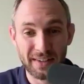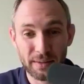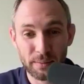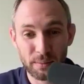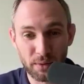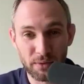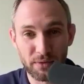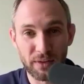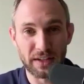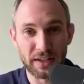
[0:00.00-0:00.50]

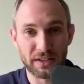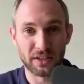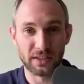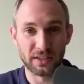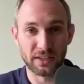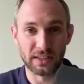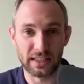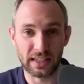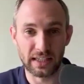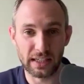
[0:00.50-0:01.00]

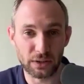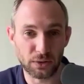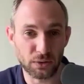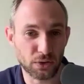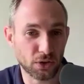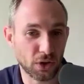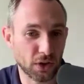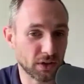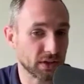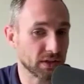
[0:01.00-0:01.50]
professionally and you
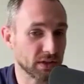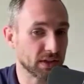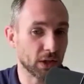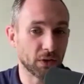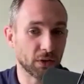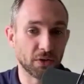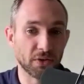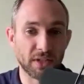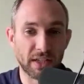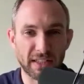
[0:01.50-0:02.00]
start to see all
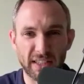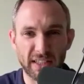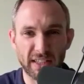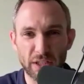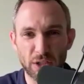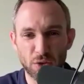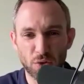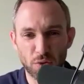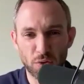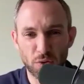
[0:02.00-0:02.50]
those things get
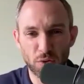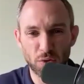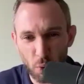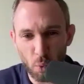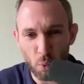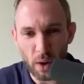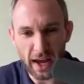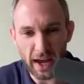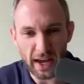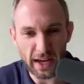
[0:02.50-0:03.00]
stripped
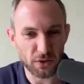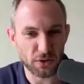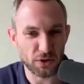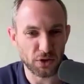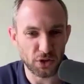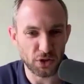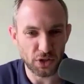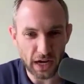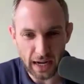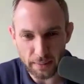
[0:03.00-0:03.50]
away, your
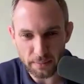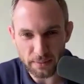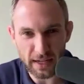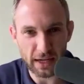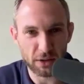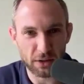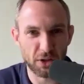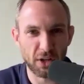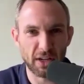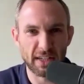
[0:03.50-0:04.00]
job
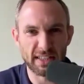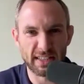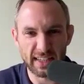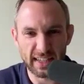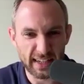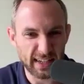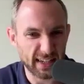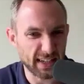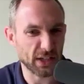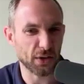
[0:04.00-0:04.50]
title, your
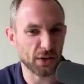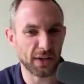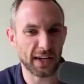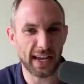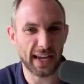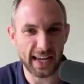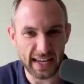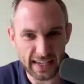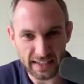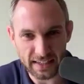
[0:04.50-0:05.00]
identity, your
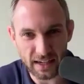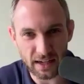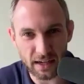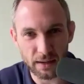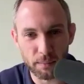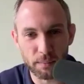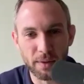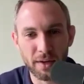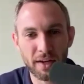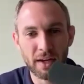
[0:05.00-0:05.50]

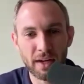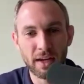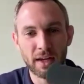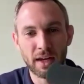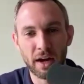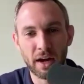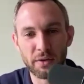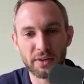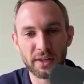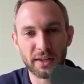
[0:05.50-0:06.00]
income,
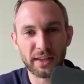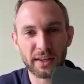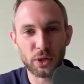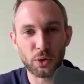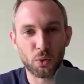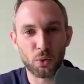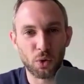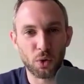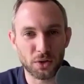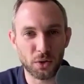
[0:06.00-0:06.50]
everything that you
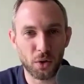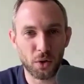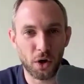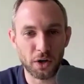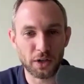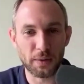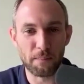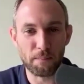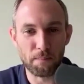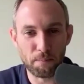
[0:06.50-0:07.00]
worked so hard
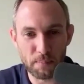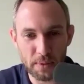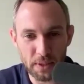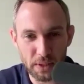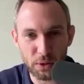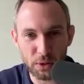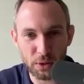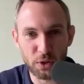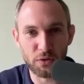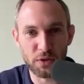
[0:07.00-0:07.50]
to
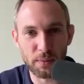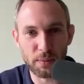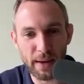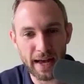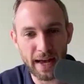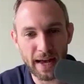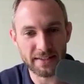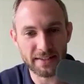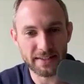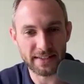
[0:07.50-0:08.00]
build over the
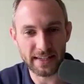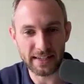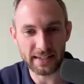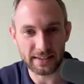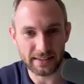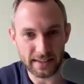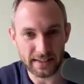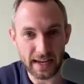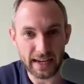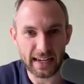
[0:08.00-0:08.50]
past
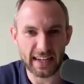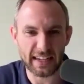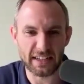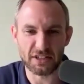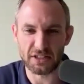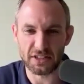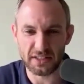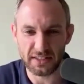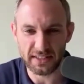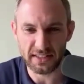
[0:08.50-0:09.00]
decade is
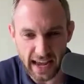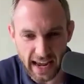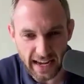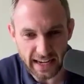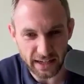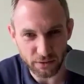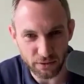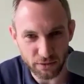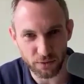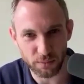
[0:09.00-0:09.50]
just
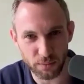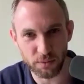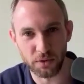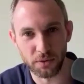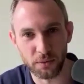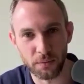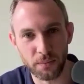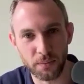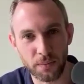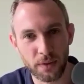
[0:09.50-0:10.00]
taken from you.
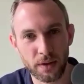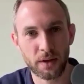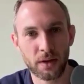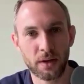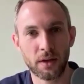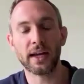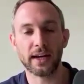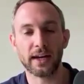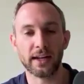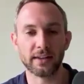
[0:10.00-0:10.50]

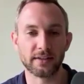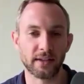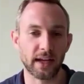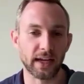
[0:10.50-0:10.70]
And it's